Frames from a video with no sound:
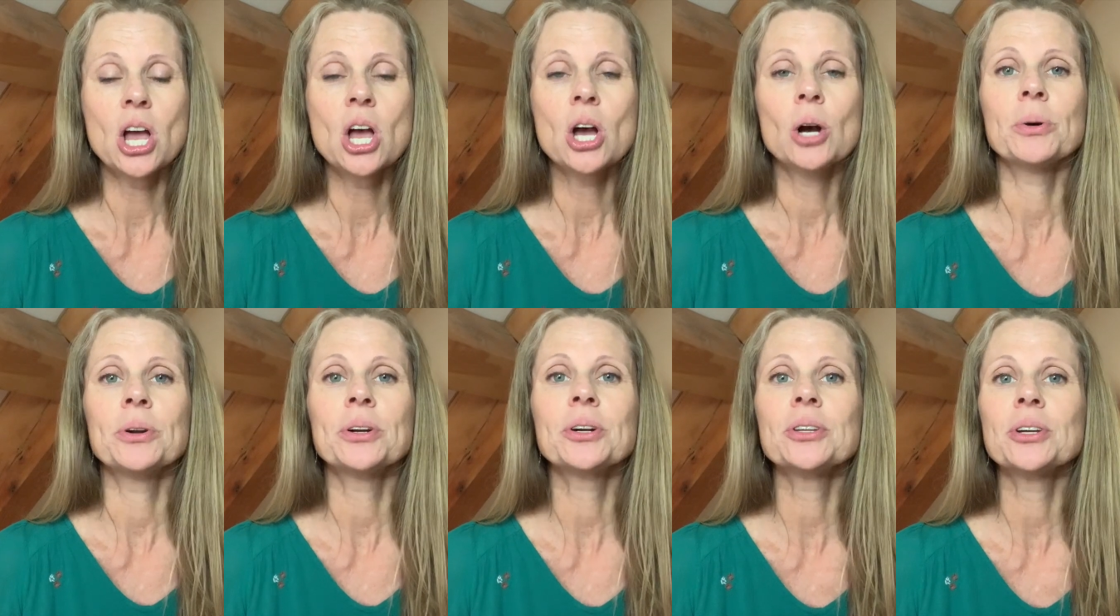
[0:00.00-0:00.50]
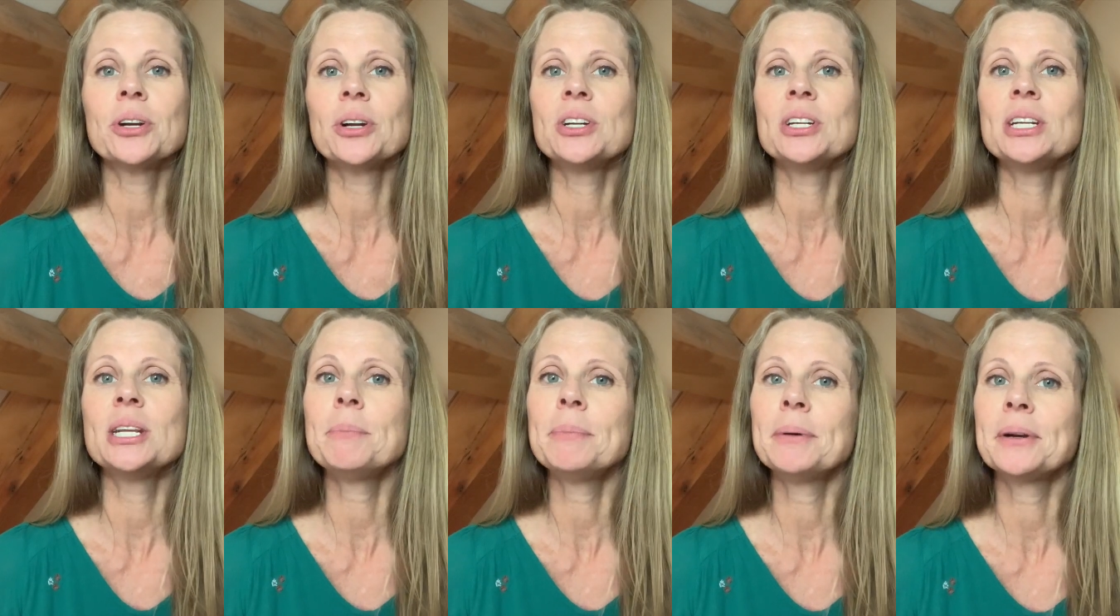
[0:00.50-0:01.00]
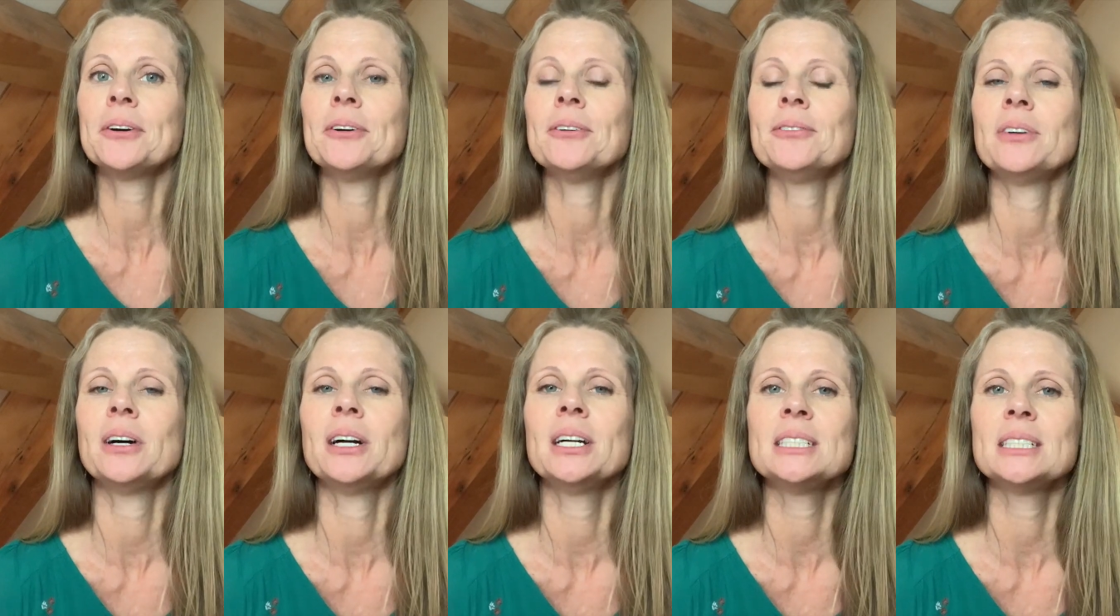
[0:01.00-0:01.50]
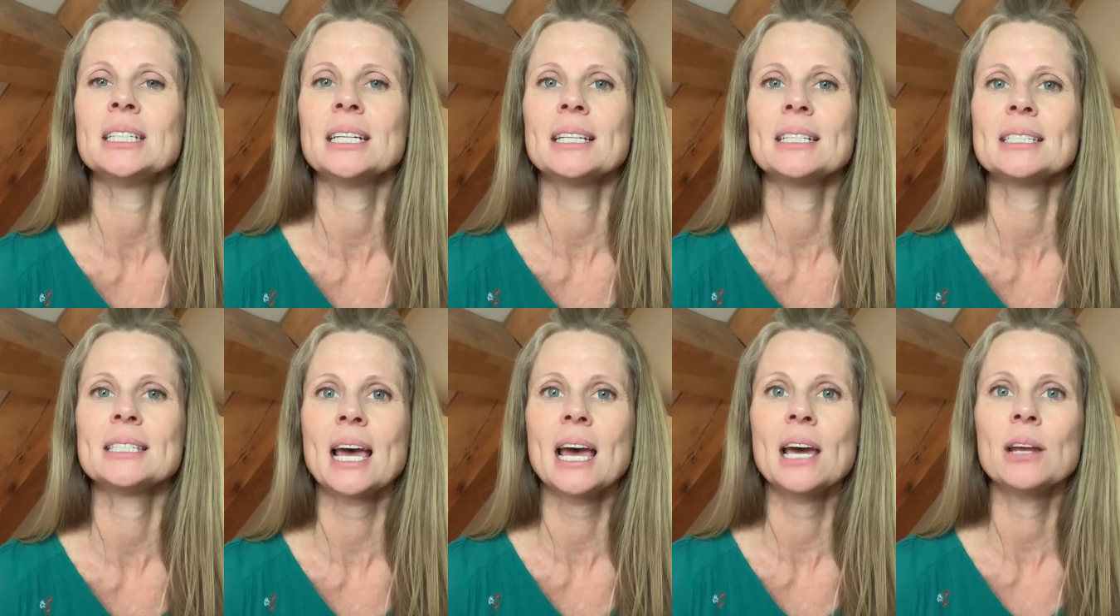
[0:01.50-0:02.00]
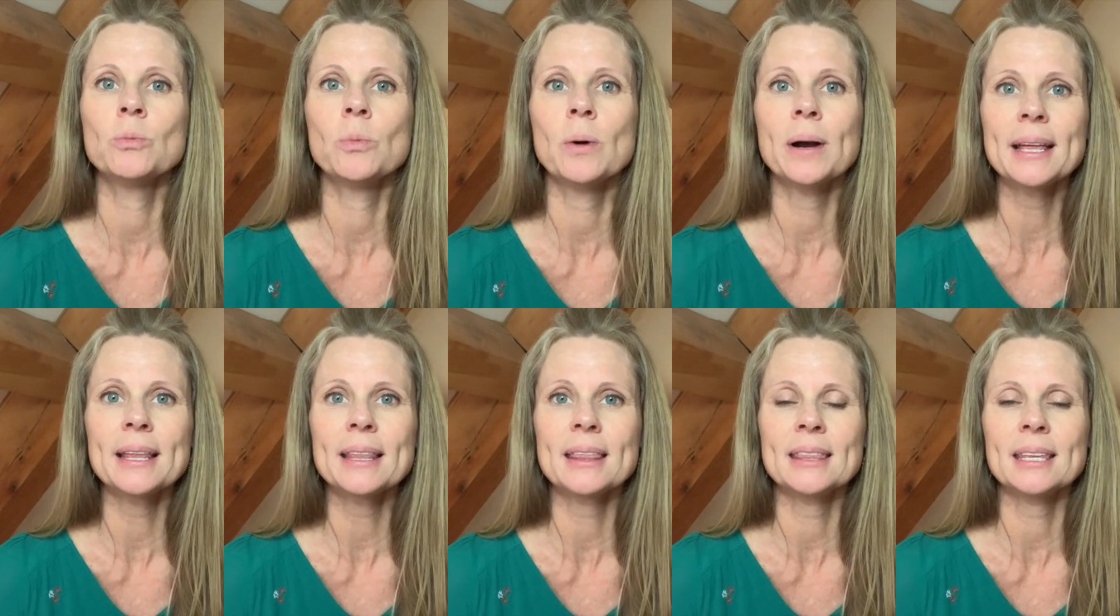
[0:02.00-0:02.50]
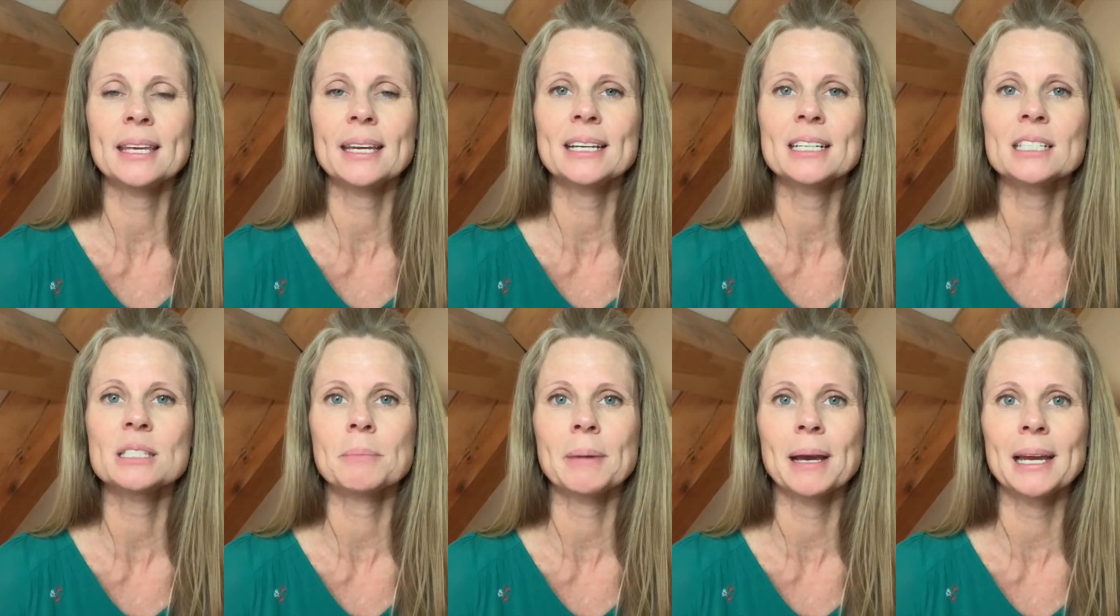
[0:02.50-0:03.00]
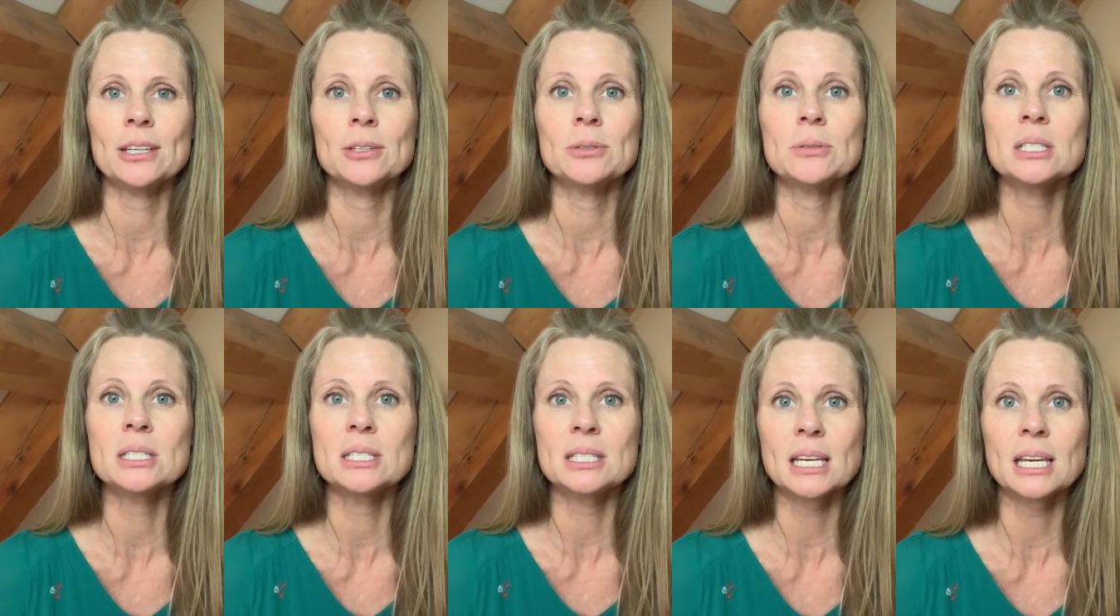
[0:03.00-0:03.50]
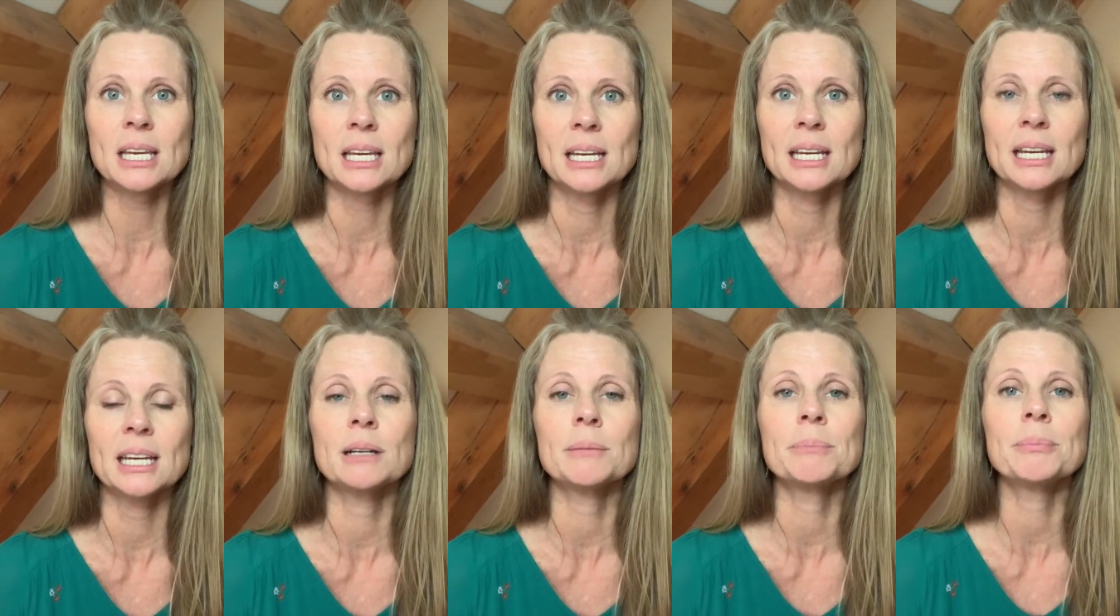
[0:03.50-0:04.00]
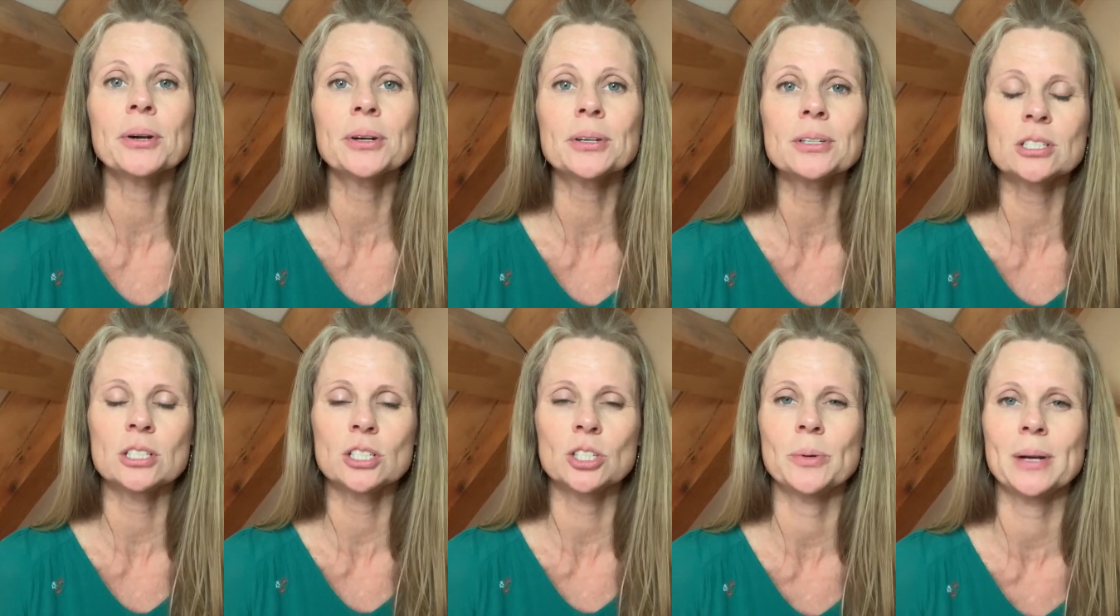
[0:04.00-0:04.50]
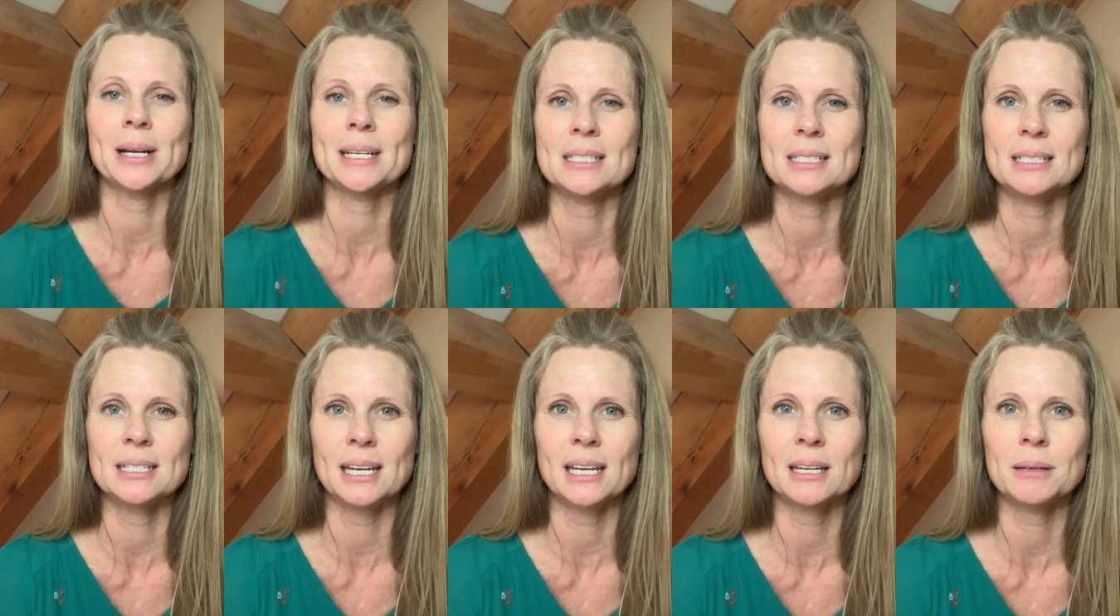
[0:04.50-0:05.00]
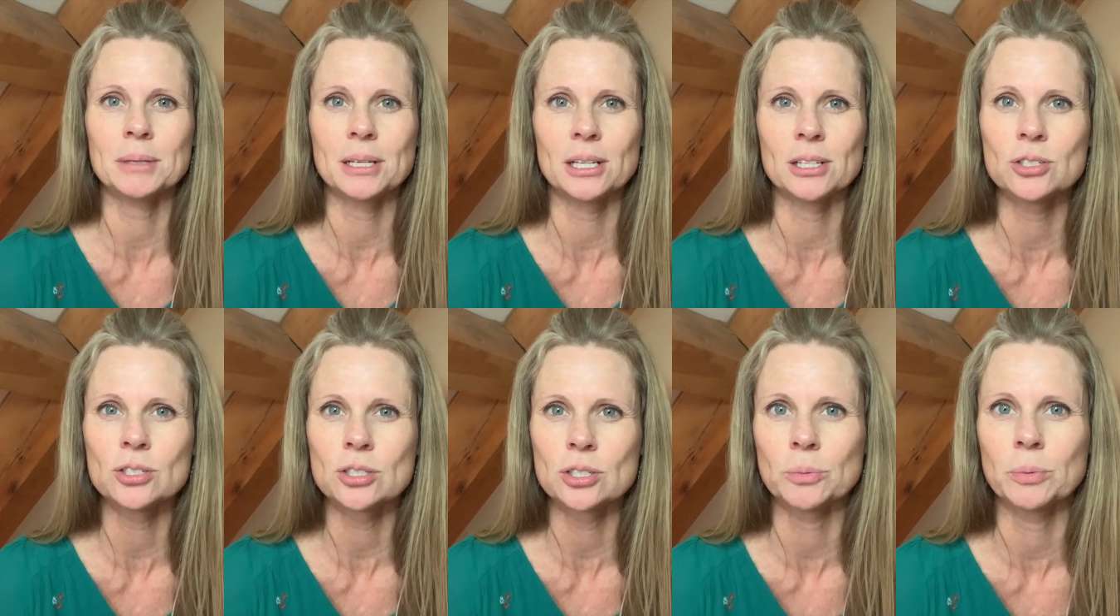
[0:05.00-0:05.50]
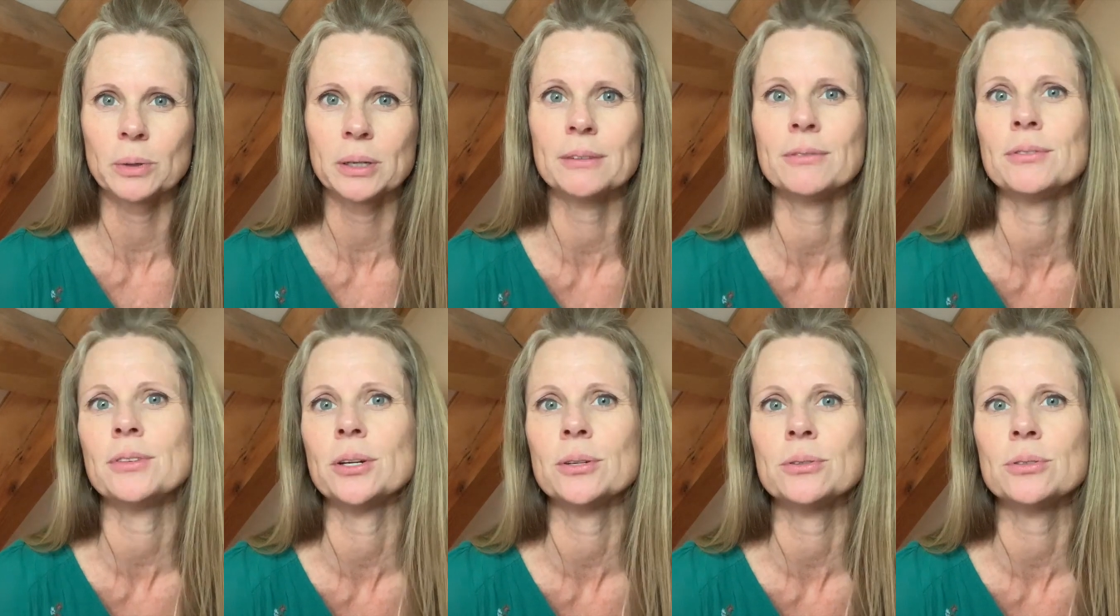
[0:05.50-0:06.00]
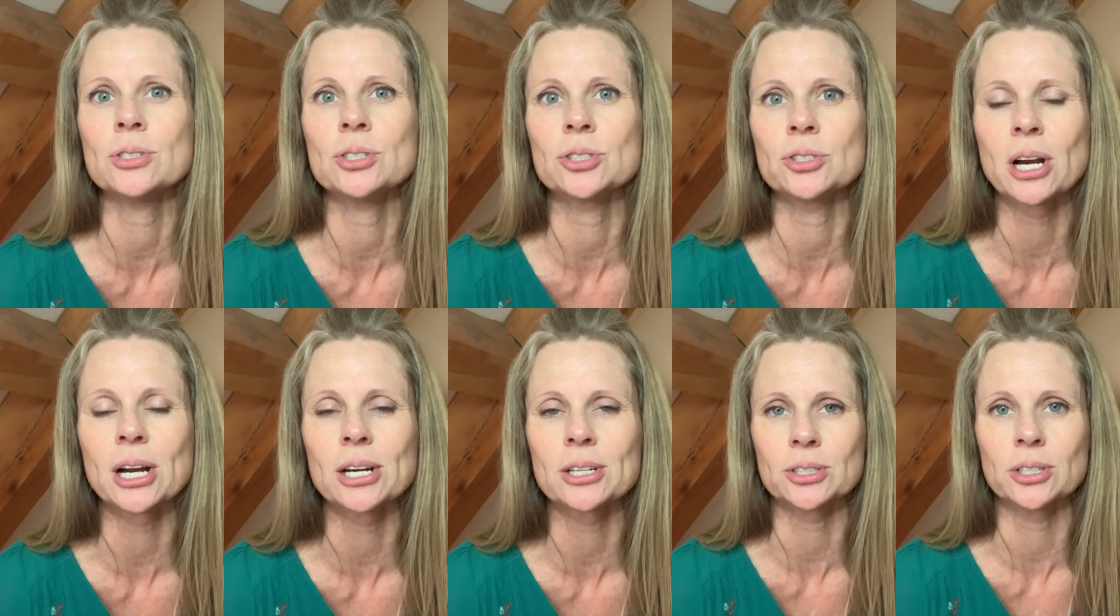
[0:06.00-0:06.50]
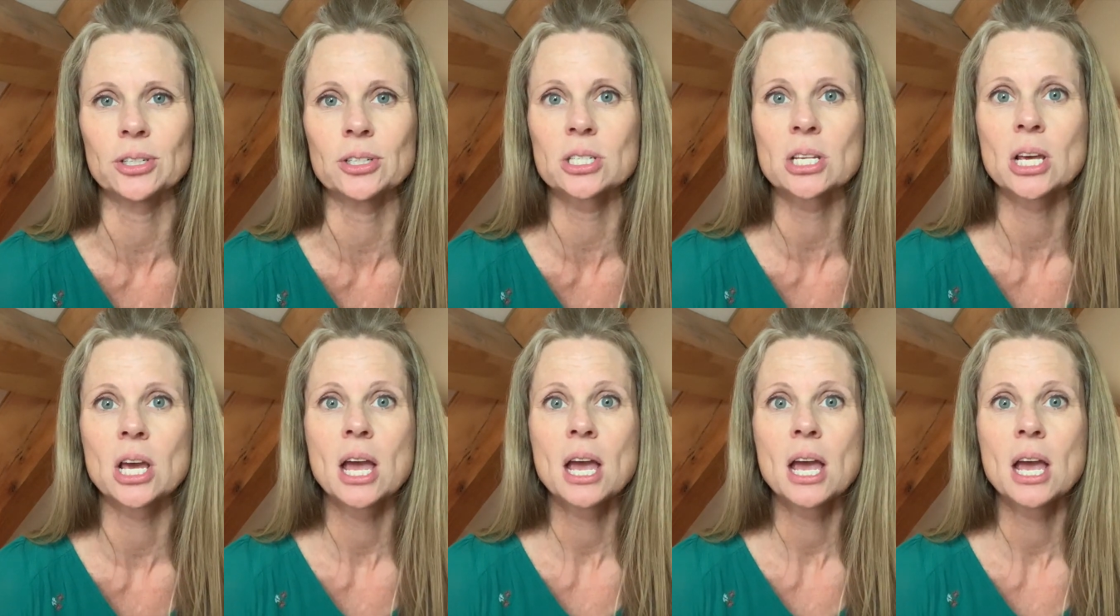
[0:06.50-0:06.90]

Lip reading: What are their typical functions and what things might you see in a person who has damage to one of those structures?